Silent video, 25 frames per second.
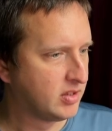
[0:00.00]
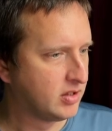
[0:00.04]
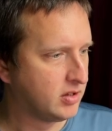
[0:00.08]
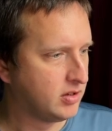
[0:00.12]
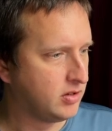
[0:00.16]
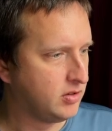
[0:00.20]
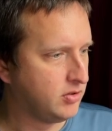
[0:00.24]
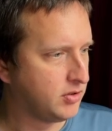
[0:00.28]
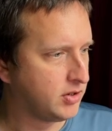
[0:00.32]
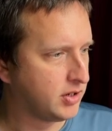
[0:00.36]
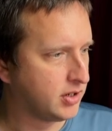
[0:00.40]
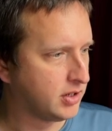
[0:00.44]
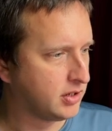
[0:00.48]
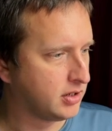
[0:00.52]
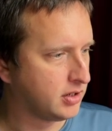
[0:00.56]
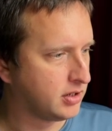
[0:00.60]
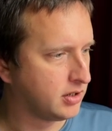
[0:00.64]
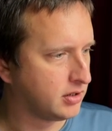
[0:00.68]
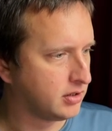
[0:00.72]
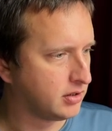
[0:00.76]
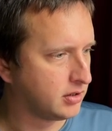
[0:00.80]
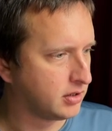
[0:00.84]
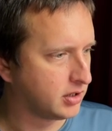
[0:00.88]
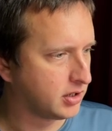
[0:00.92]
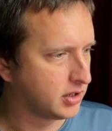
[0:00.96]
You
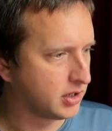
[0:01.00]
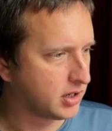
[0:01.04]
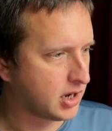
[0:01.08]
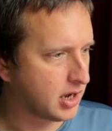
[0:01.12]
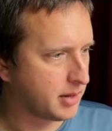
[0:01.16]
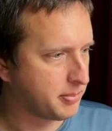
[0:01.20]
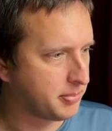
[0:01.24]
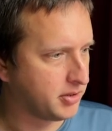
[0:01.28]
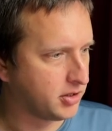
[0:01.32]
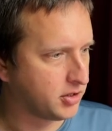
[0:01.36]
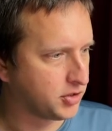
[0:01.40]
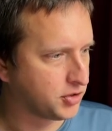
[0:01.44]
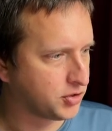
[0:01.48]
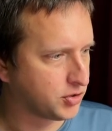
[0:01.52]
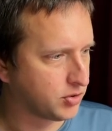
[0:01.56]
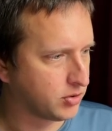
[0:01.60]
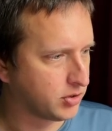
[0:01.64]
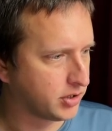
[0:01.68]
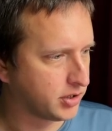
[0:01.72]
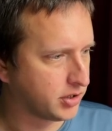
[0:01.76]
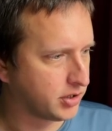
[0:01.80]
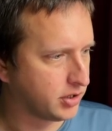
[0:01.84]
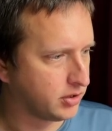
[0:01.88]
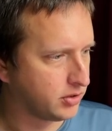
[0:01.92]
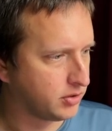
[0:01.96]
can copy the
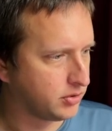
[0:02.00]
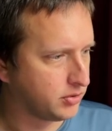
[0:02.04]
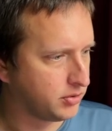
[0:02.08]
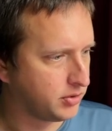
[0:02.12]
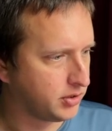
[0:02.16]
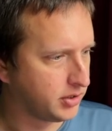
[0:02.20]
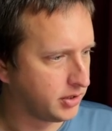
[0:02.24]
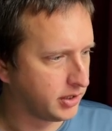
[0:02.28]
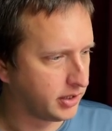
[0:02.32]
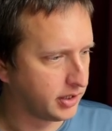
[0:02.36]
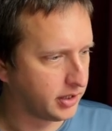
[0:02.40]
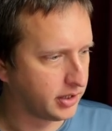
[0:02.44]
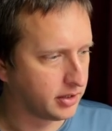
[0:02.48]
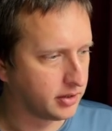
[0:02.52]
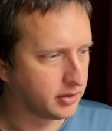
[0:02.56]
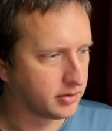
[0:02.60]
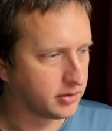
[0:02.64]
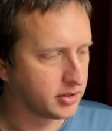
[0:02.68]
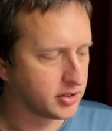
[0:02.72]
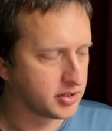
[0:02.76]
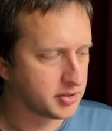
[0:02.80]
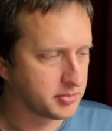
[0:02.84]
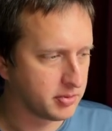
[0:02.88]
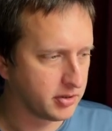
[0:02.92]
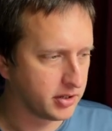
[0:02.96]
short code
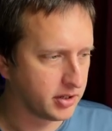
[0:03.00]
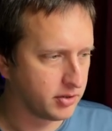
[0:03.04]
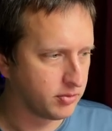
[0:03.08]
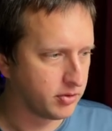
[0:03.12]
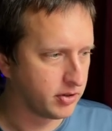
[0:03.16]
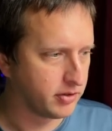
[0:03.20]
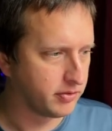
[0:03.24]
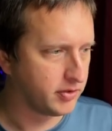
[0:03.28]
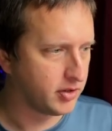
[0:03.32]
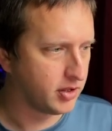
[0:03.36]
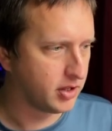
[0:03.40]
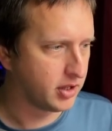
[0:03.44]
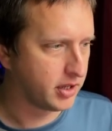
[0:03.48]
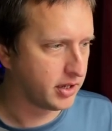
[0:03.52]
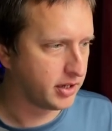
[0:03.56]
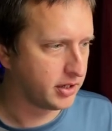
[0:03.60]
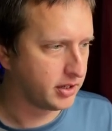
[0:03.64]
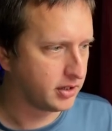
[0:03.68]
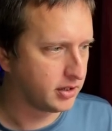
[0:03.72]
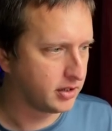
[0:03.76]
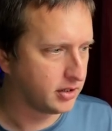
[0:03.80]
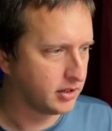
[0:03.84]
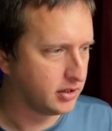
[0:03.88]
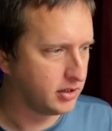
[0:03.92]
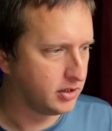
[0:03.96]
and display it wherever you
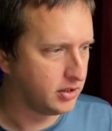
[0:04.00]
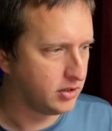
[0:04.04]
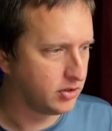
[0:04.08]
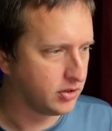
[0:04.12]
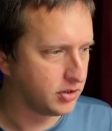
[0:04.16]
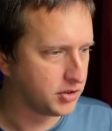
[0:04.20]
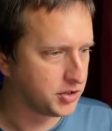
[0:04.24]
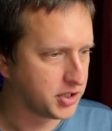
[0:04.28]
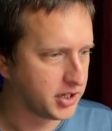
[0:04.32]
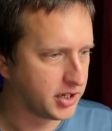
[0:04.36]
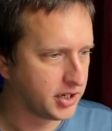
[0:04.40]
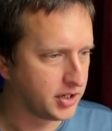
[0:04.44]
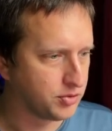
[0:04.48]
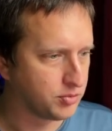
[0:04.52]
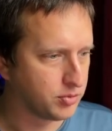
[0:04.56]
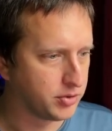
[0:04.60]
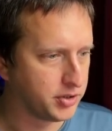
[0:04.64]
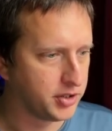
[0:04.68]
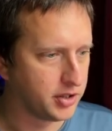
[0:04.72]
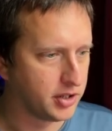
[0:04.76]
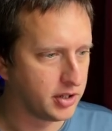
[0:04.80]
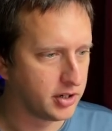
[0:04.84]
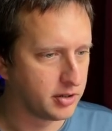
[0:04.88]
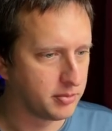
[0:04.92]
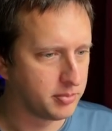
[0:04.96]
like. You can change
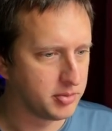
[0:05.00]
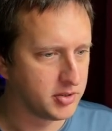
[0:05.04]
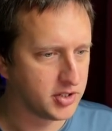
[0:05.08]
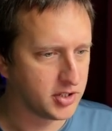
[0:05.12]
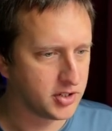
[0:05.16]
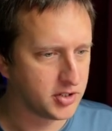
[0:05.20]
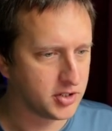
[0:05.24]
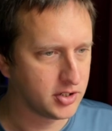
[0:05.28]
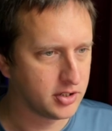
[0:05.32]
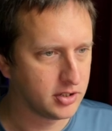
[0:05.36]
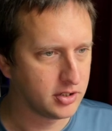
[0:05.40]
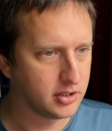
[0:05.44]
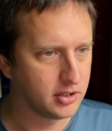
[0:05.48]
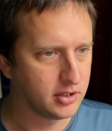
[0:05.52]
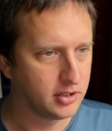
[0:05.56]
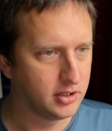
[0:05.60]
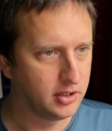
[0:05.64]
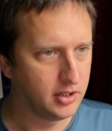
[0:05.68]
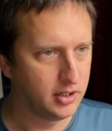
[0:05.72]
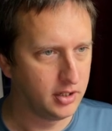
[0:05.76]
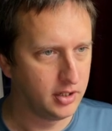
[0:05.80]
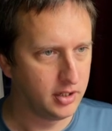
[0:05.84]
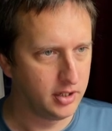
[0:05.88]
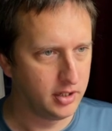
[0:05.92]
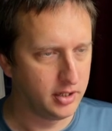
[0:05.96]
where they're positioned.
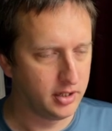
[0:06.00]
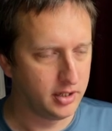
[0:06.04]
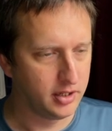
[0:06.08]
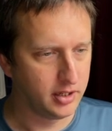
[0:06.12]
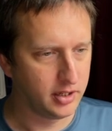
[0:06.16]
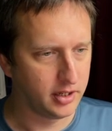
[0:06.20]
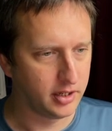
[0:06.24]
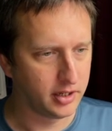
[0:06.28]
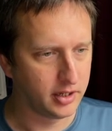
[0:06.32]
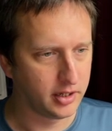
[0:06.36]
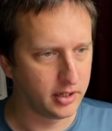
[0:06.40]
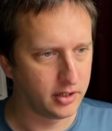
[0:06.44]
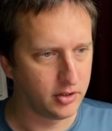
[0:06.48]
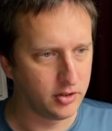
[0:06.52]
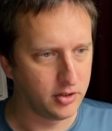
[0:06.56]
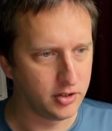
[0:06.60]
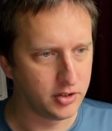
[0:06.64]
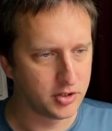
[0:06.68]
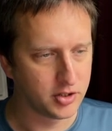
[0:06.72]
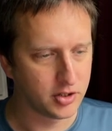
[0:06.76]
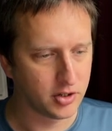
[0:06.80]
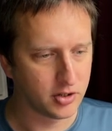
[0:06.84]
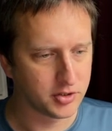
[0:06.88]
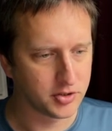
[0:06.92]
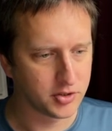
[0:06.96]
And you
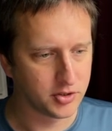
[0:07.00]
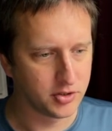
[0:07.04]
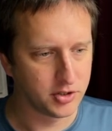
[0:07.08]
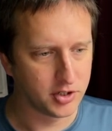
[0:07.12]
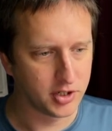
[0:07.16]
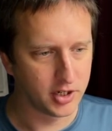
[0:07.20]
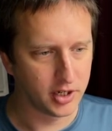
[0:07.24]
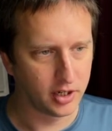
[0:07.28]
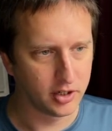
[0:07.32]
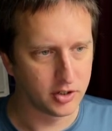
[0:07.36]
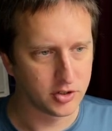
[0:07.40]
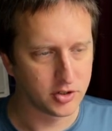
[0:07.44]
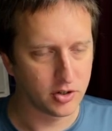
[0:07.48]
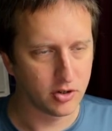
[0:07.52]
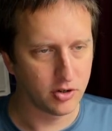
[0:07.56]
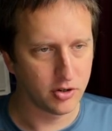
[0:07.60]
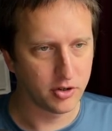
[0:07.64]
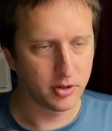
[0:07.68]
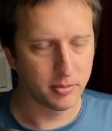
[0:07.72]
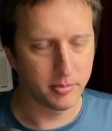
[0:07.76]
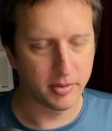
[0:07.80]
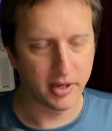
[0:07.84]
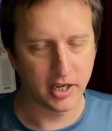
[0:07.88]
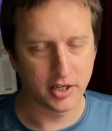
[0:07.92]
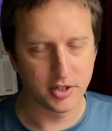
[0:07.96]
can also change
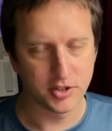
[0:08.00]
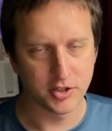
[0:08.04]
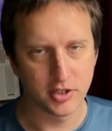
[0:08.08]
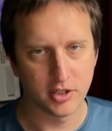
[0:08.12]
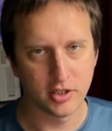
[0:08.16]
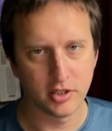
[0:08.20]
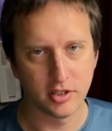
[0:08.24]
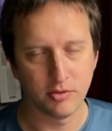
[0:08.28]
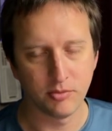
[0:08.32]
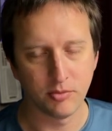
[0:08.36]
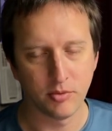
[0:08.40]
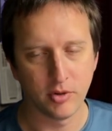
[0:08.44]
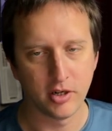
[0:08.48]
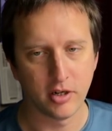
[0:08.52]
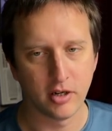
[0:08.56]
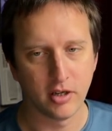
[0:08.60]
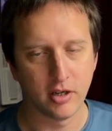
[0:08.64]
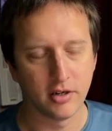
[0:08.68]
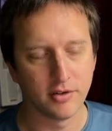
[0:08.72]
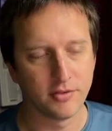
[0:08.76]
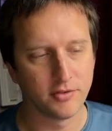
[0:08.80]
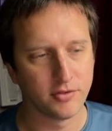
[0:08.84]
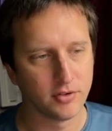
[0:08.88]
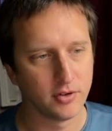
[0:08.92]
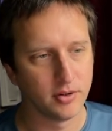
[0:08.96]
all the badging and
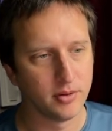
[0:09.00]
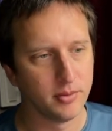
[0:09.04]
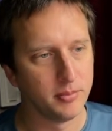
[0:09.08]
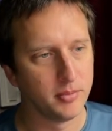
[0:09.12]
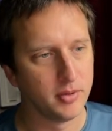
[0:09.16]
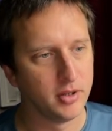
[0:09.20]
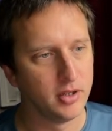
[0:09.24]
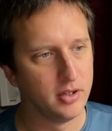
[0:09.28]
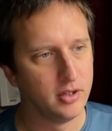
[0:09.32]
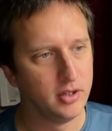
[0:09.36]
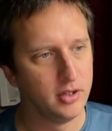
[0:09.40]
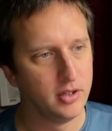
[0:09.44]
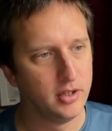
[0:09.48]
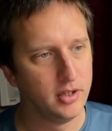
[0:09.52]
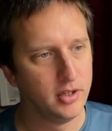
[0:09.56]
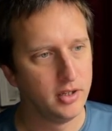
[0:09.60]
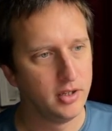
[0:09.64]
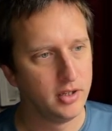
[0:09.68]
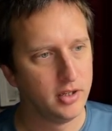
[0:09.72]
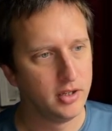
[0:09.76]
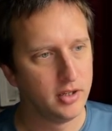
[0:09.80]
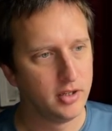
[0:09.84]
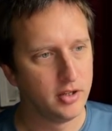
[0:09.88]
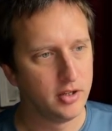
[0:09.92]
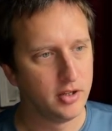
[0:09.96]
whatnot from
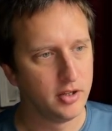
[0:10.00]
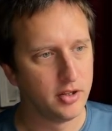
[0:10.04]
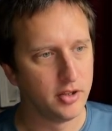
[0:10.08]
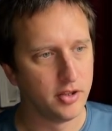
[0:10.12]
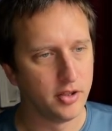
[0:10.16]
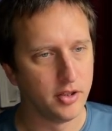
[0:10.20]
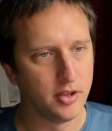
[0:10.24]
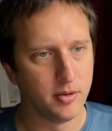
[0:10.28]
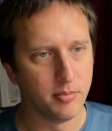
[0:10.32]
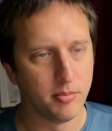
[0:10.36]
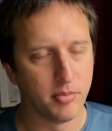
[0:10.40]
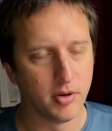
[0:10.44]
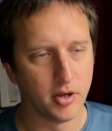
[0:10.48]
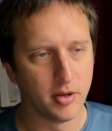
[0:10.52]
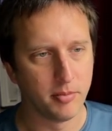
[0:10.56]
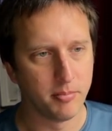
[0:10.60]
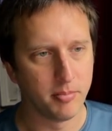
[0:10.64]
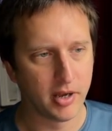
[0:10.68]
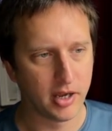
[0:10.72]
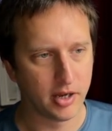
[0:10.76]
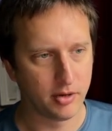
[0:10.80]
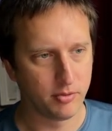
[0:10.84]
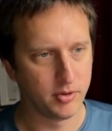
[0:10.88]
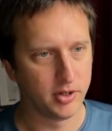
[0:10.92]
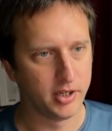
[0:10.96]
the
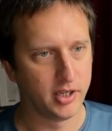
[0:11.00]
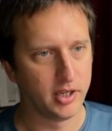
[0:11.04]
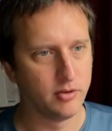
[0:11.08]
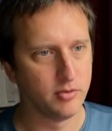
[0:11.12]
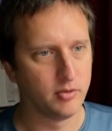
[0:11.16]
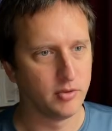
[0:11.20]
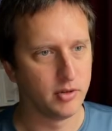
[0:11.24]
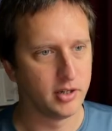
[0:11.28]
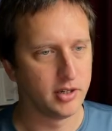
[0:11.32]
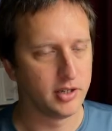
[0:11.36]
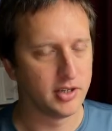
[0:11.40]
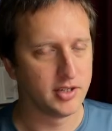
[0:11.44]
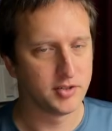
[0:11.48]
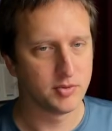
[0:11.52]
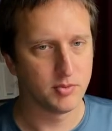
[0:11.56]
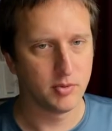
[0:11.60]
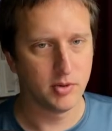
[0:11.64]
buy one, get one as